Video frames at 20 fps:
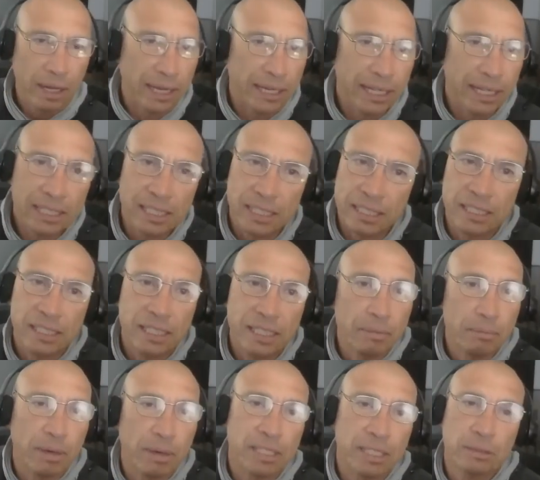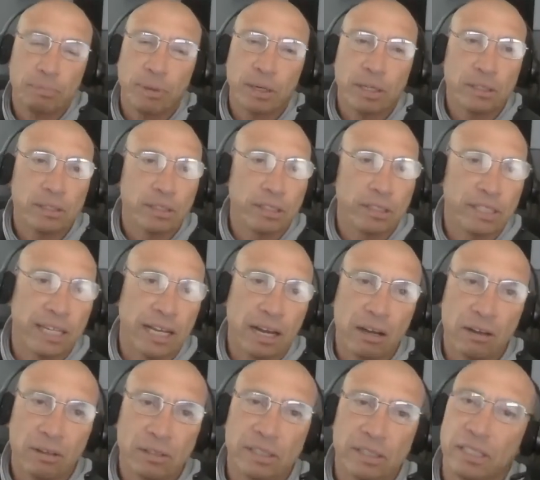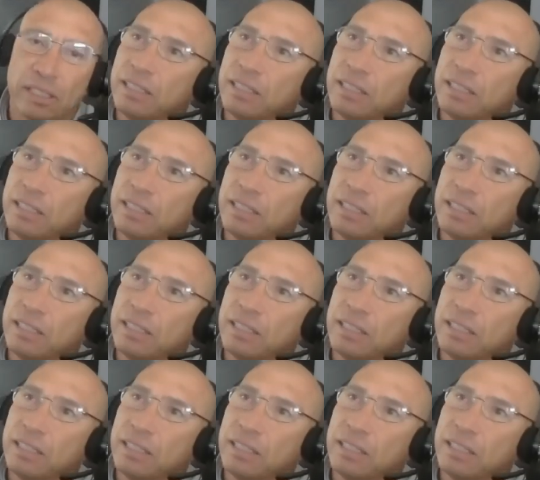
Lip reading: I get to sit in my sponsor's house, and